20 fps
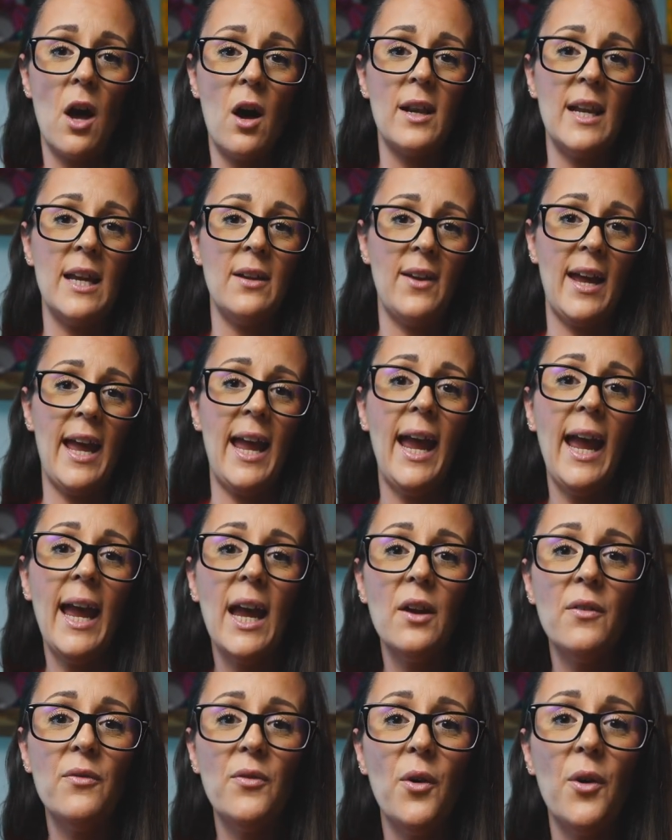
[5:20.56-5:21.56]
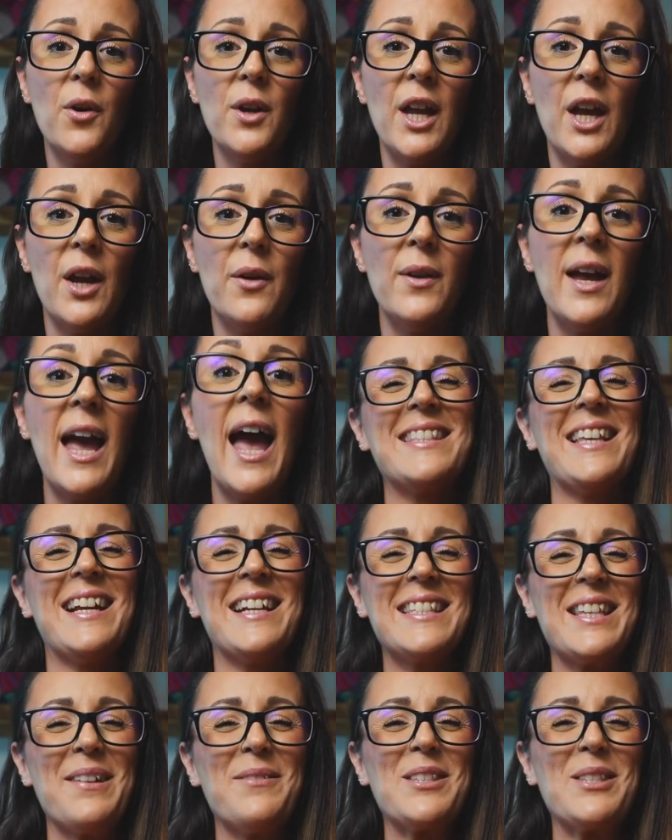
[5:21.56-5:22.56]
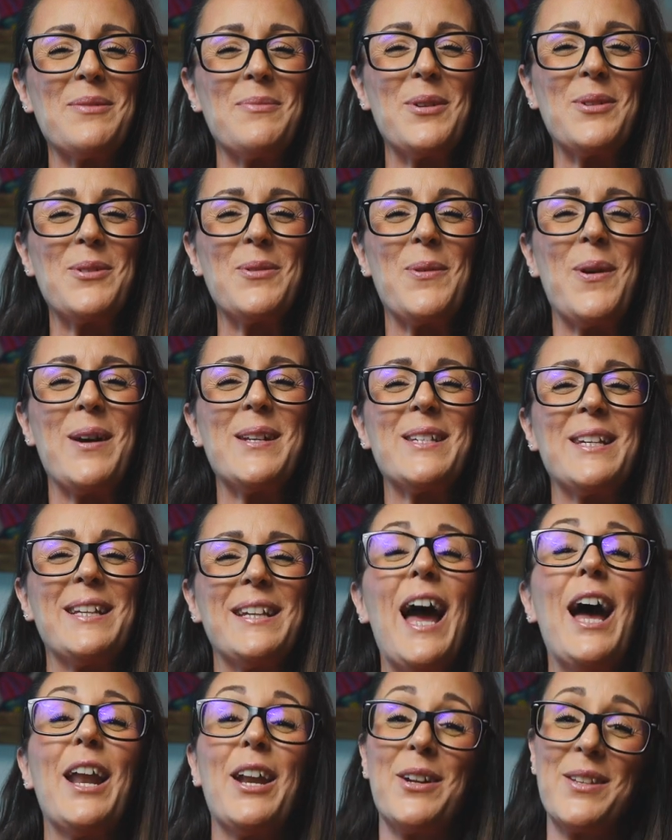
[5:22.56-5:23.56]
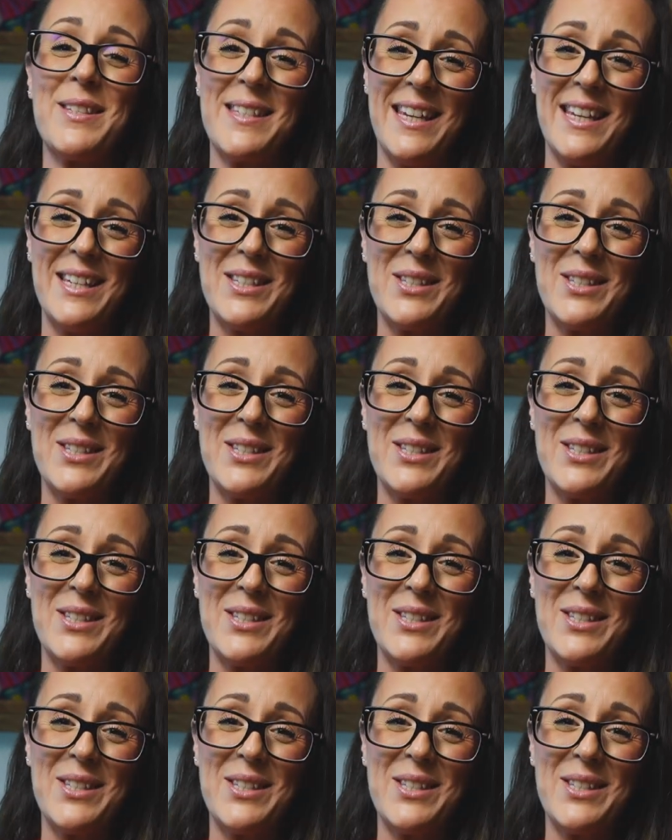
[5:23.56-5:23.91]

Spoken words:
I'll leave it here for you. Thanks ever so much for watching, and I'll see you